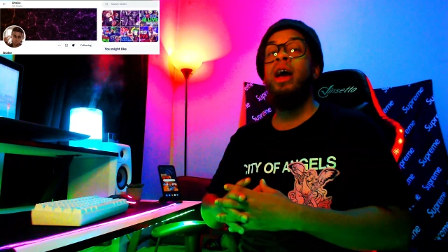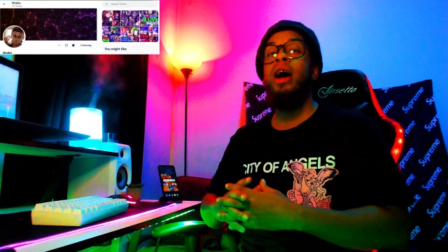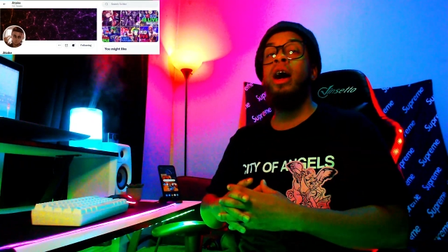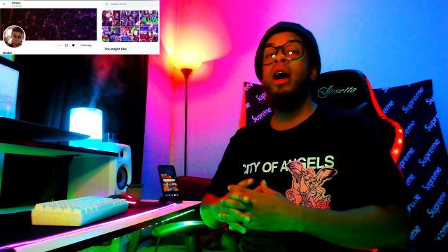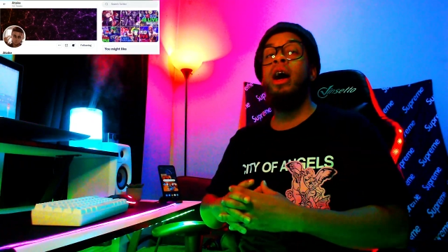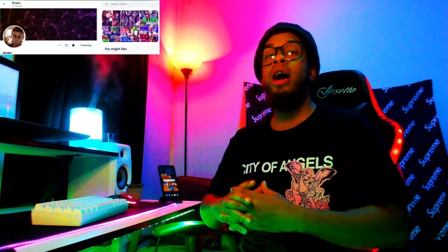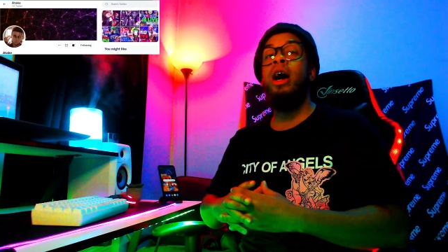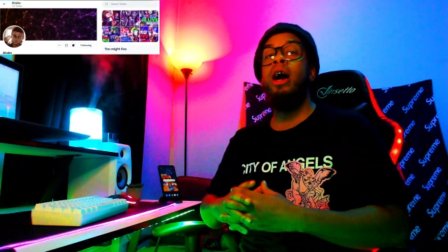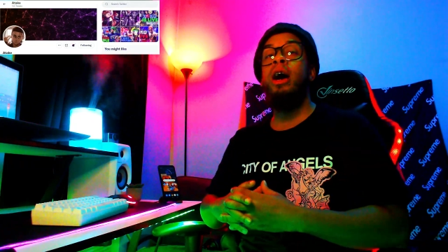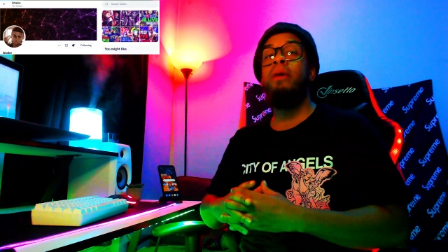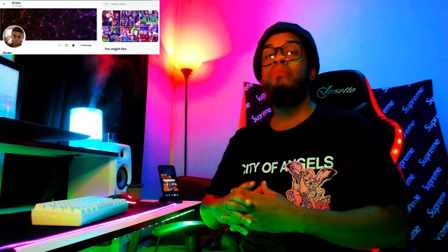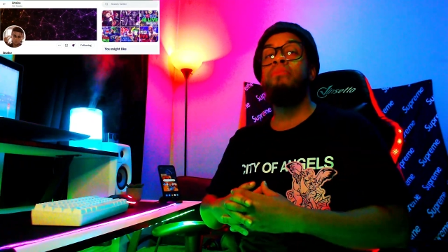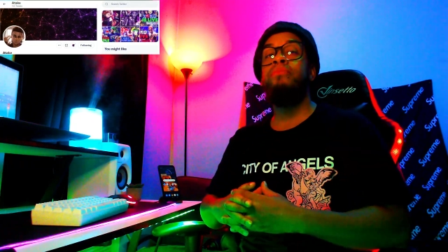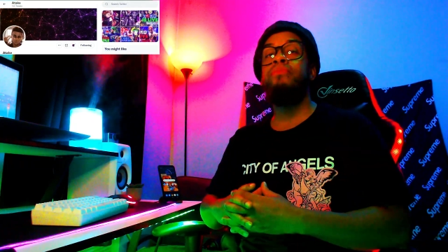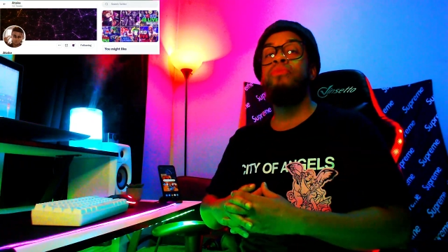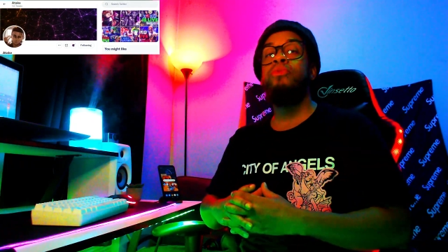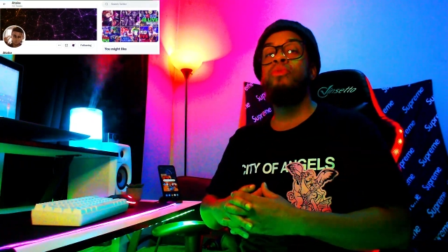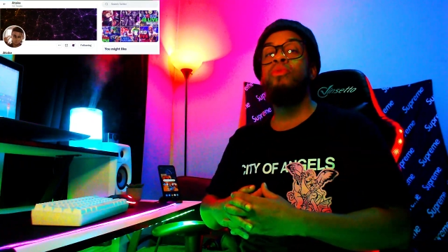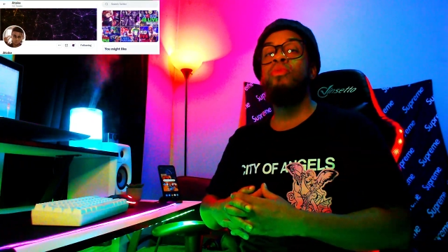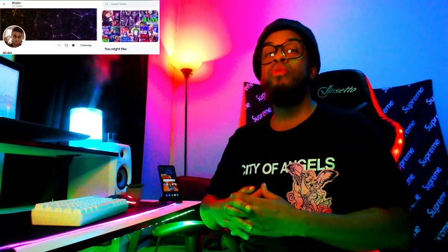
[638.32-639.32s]
um,
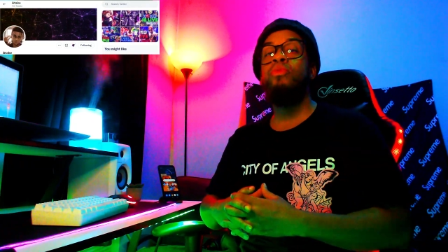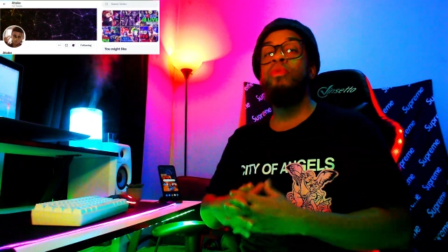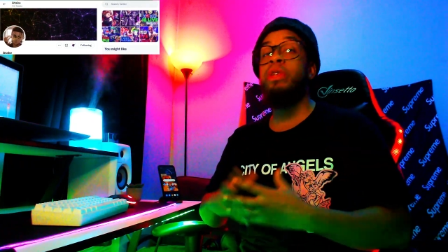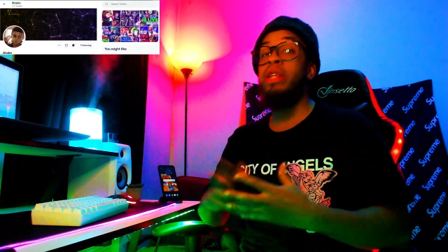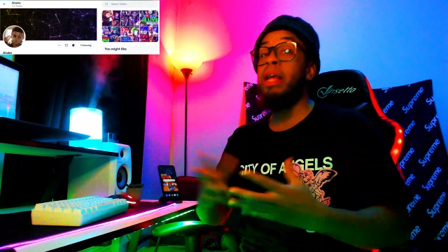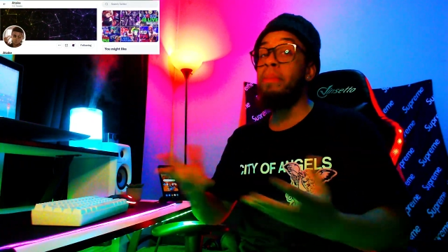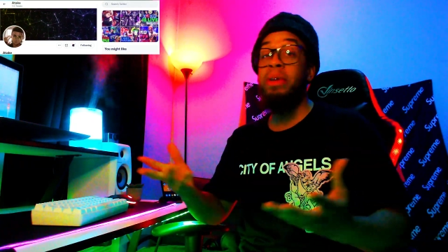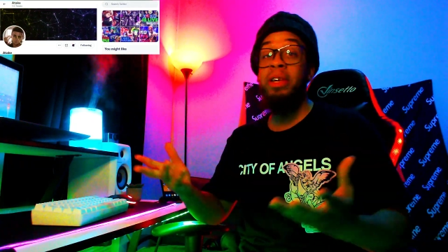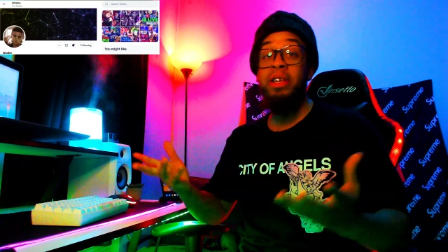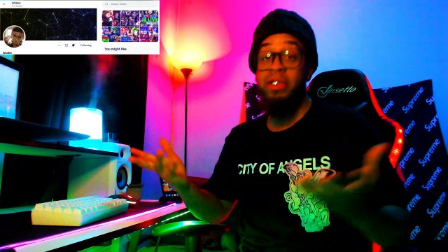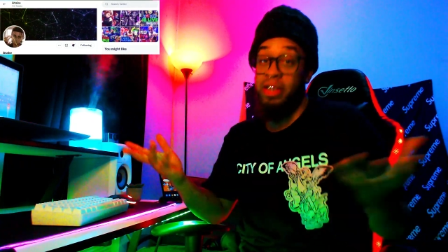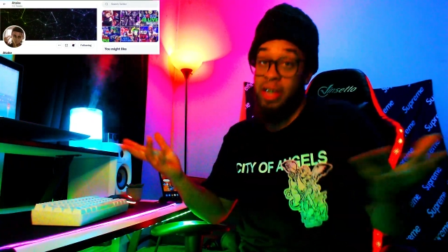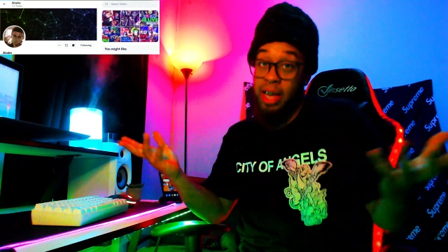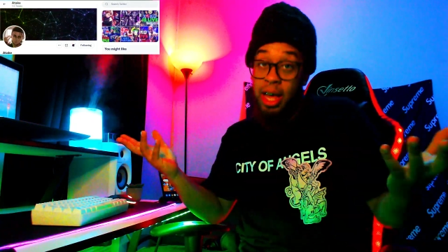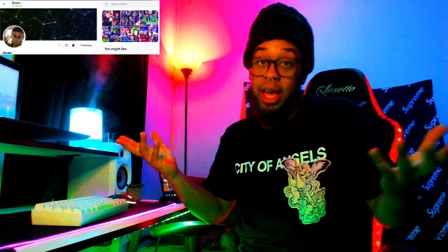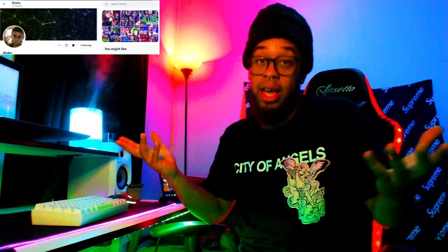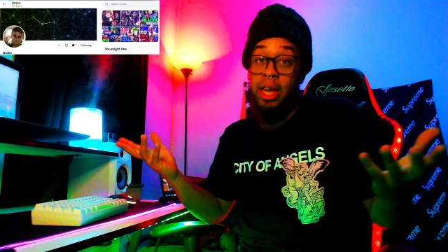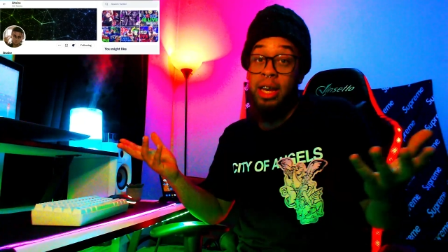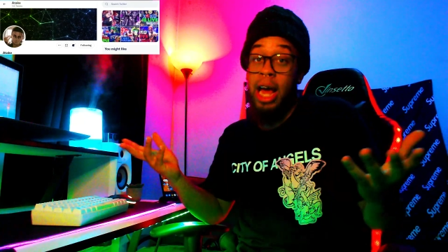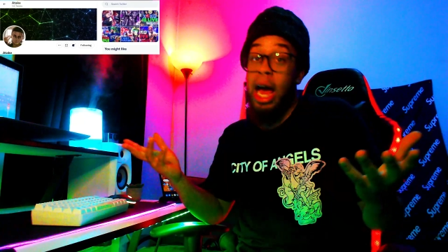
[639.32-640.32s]
with that being
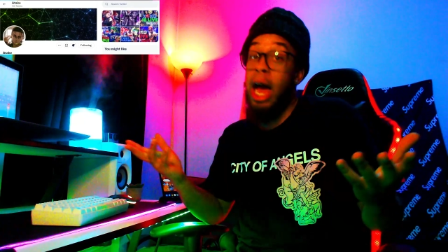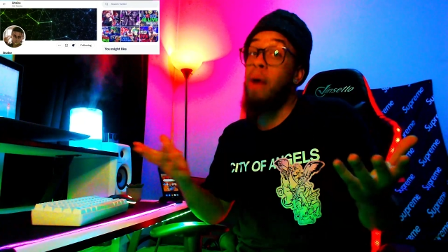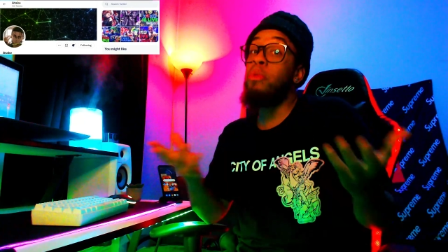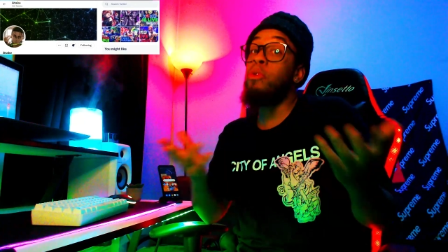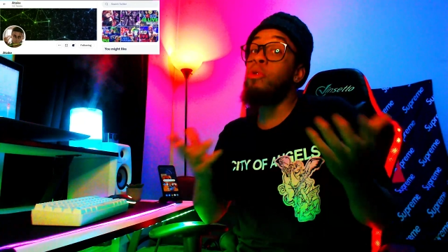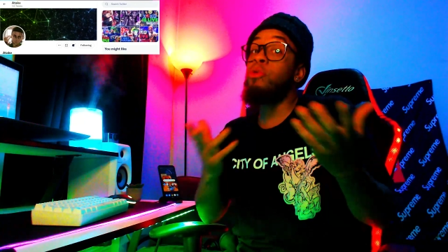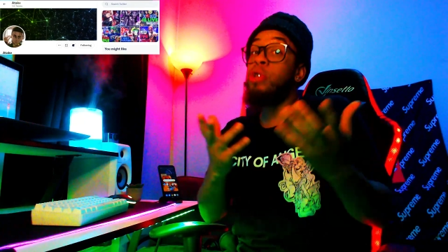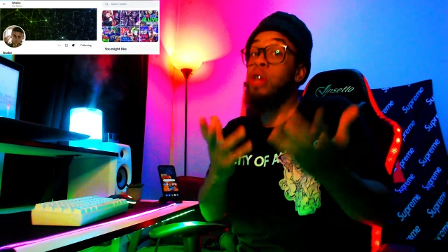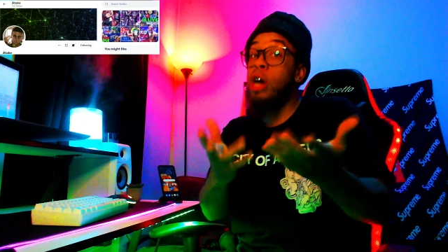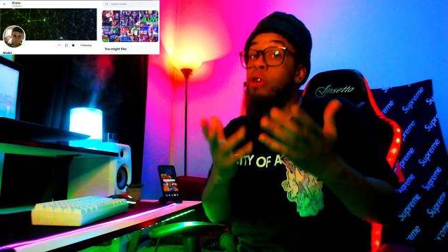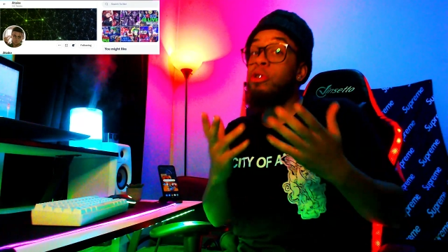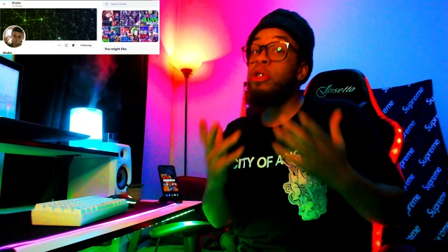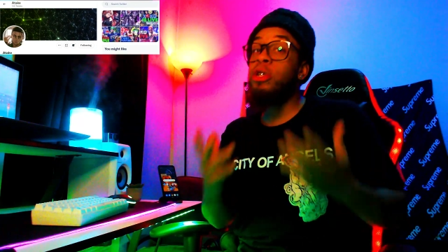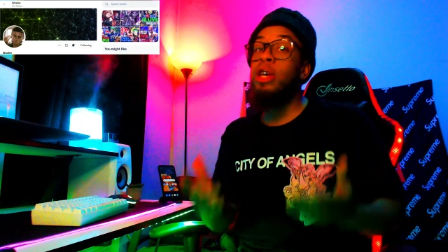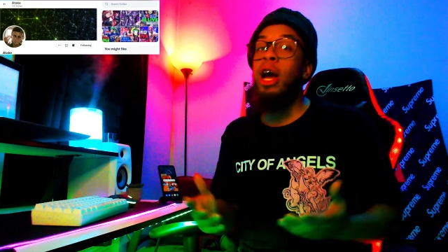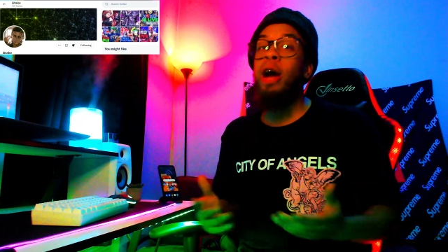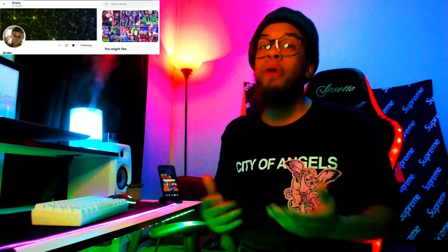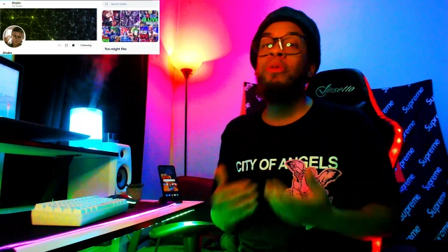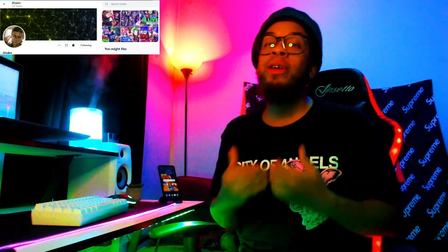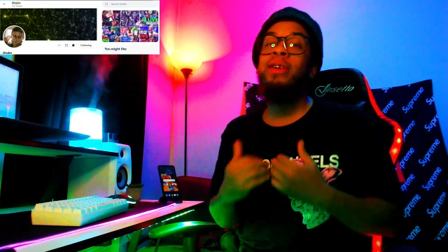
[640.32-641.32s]
said, I will talk to
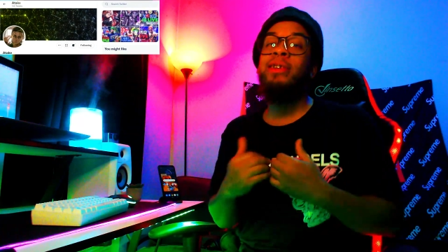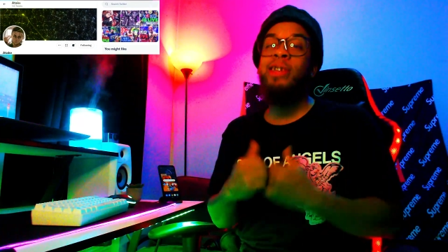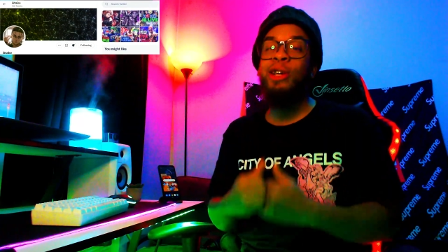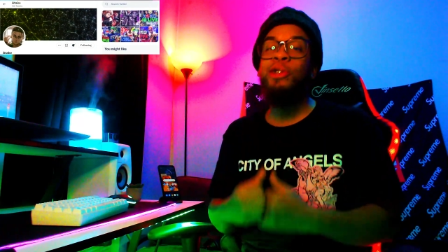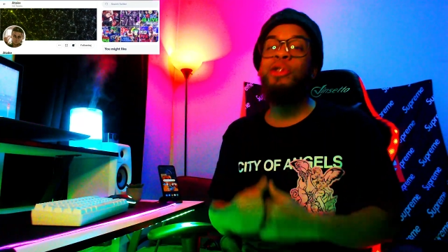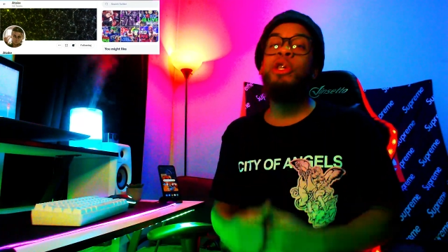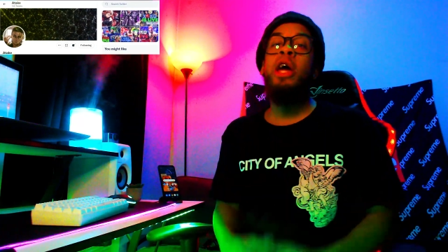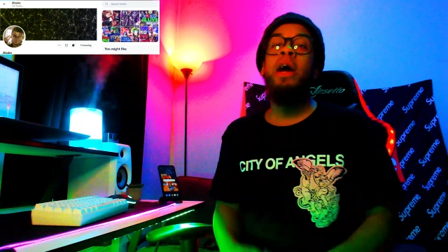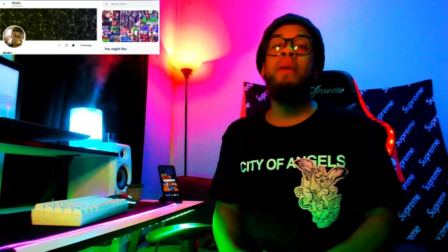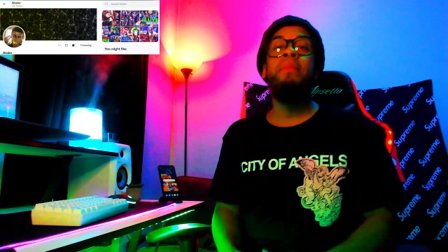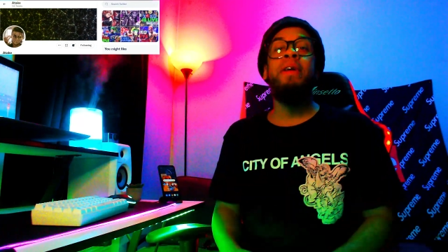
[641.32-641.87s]
y'all when I talk to y'all.